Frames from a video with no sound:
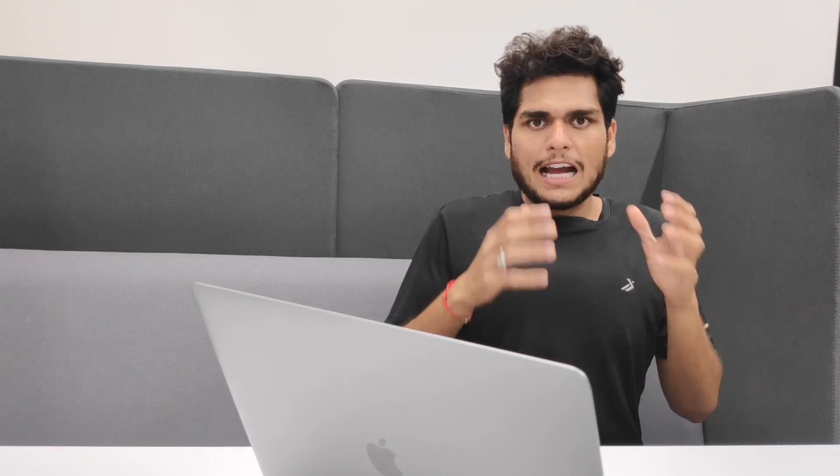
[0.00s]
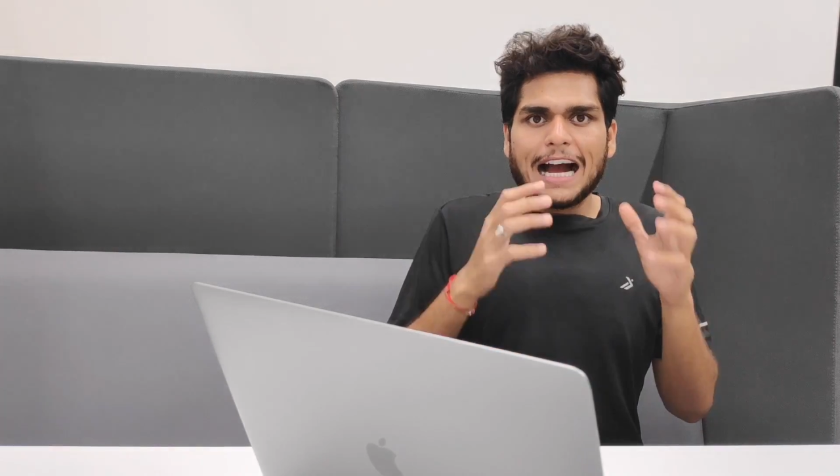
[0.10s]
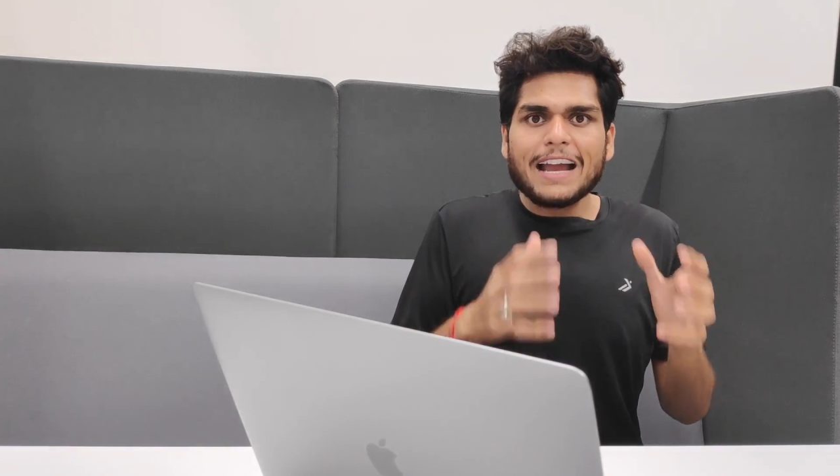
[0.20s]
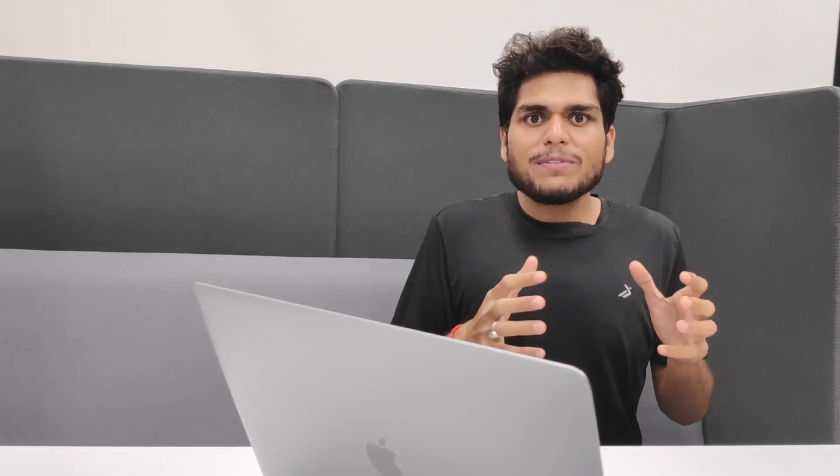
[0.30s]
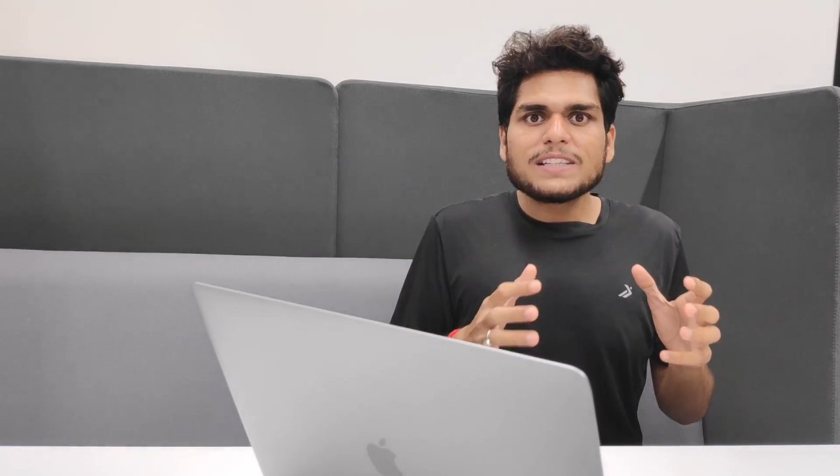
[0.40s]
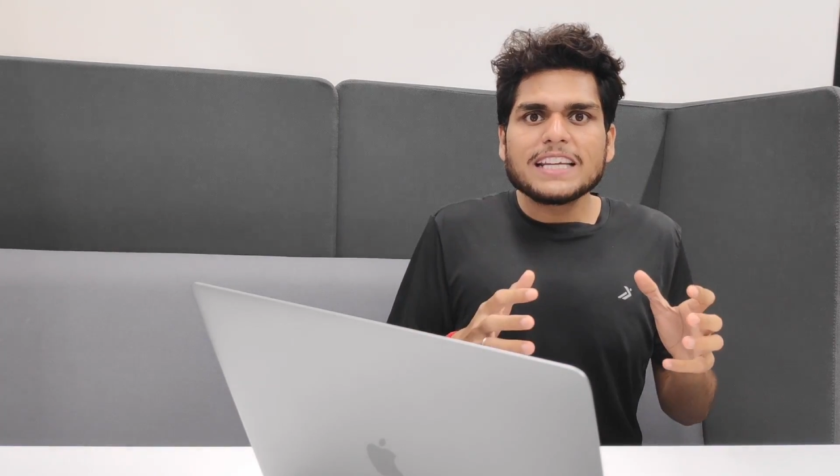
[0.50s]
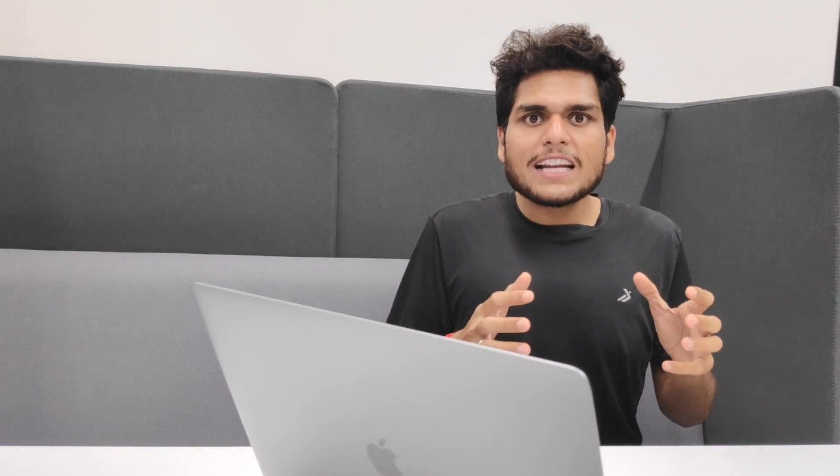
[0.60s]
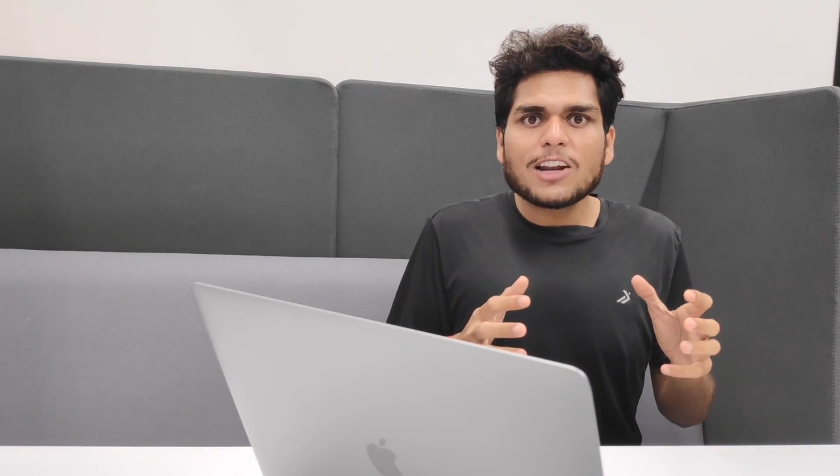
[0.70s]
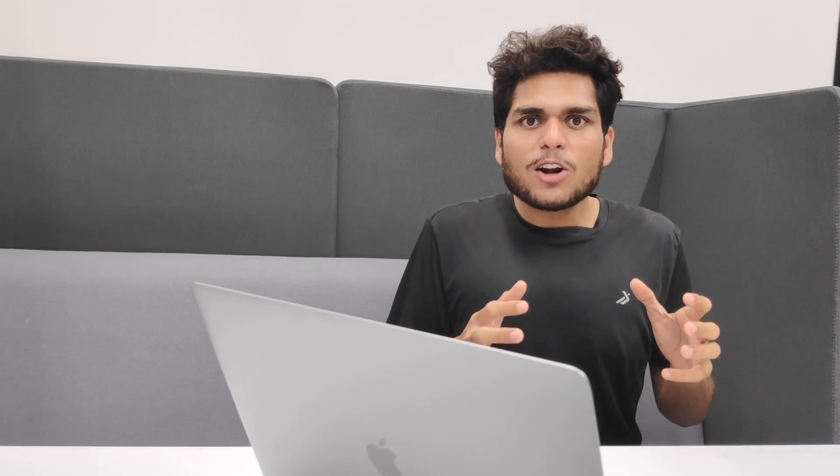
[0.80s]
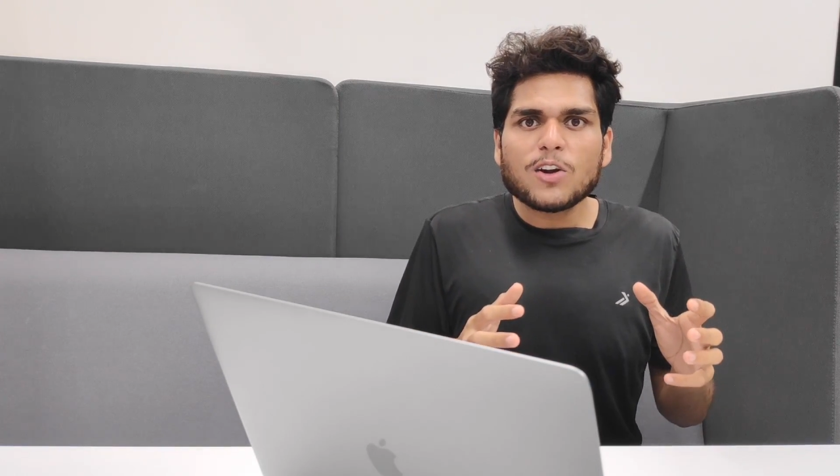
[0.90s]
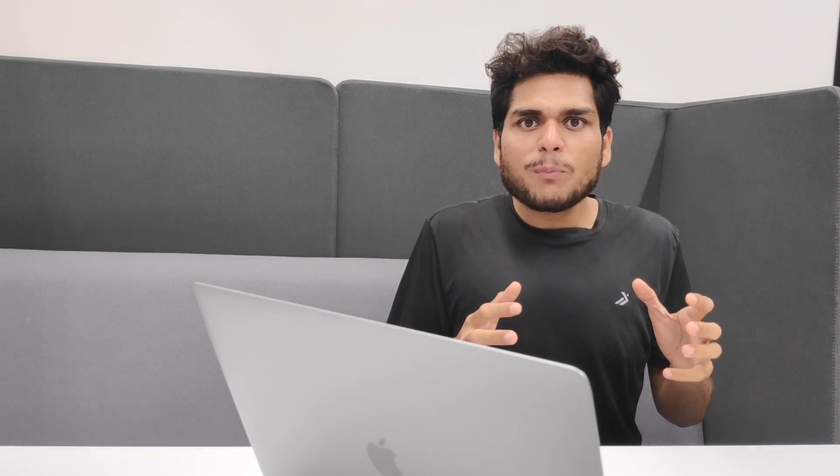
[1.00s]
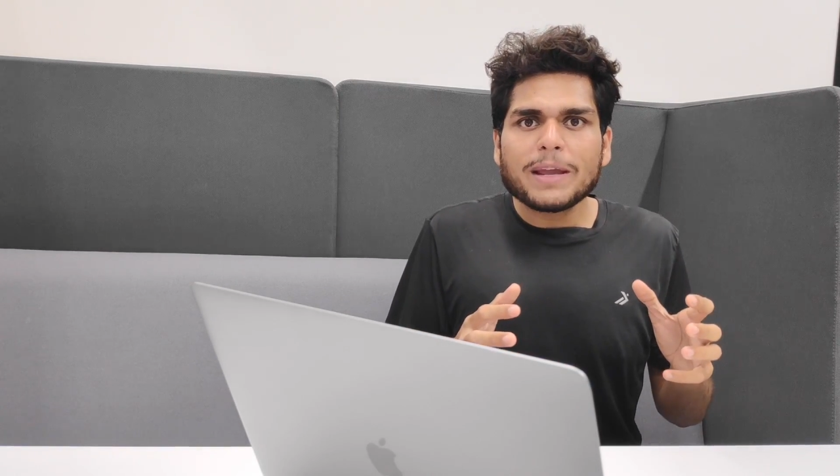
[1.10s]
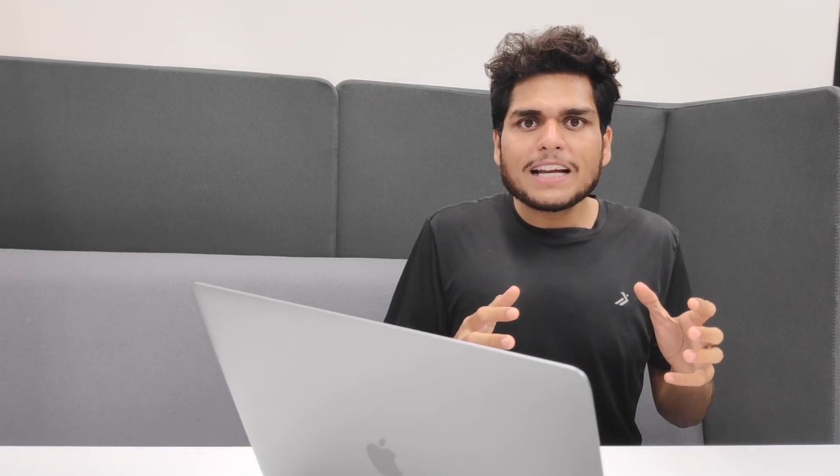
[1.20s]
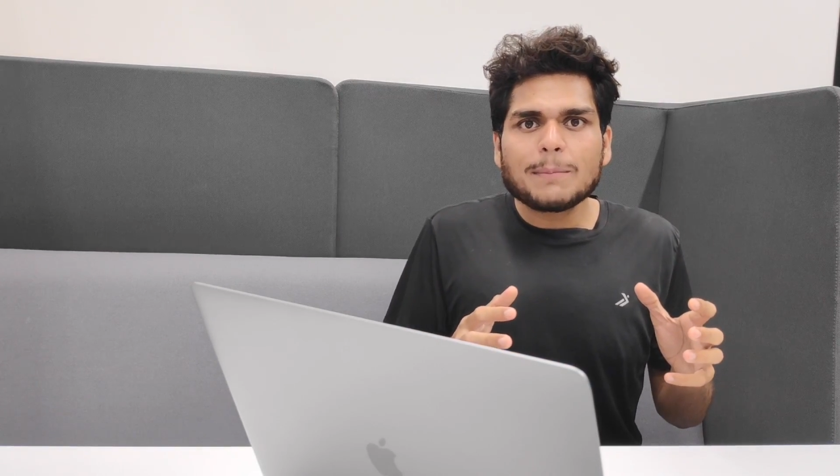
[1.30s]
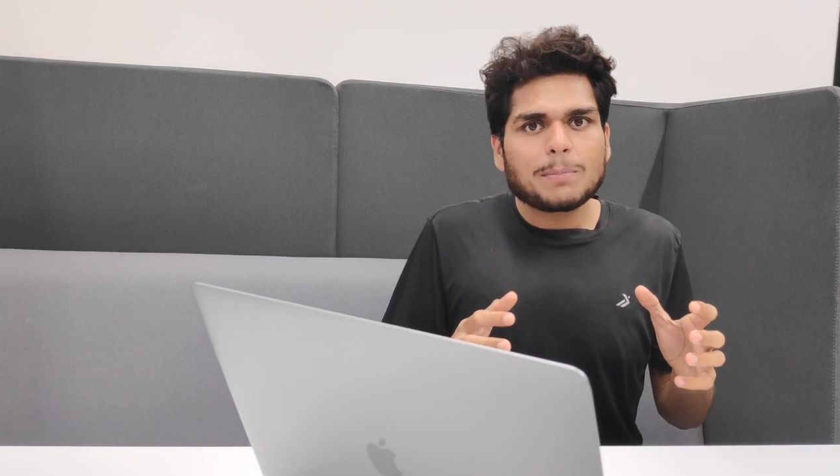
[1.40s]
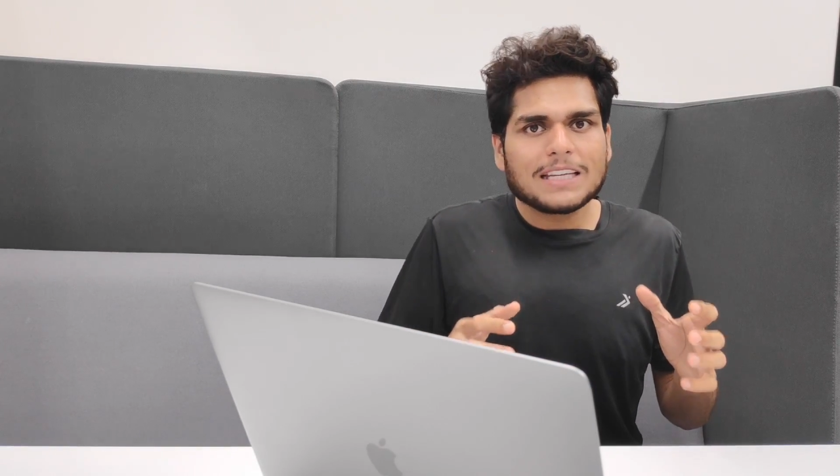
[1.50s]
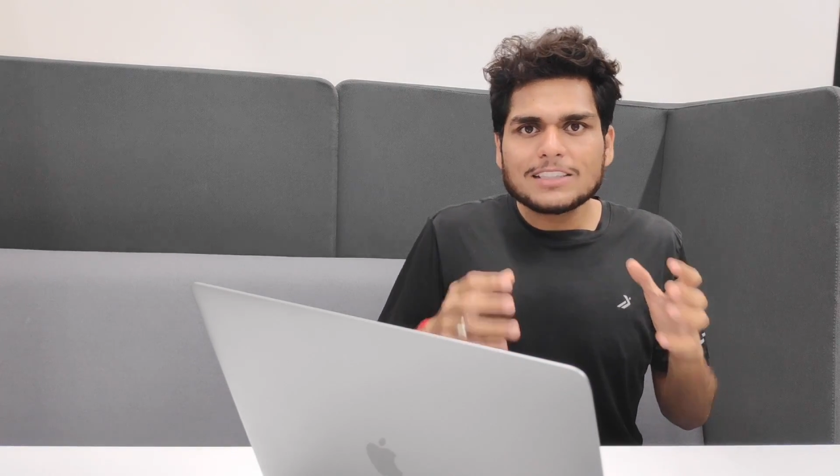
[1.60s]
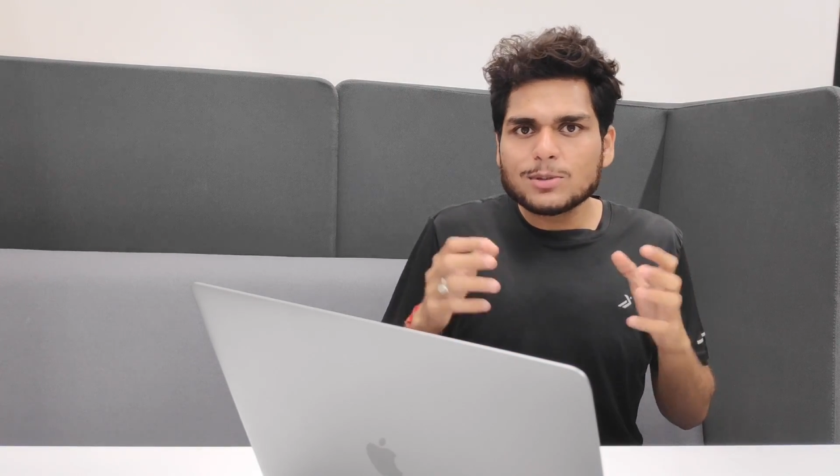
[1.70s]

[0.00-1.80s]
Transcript: I have seen a lot of big companies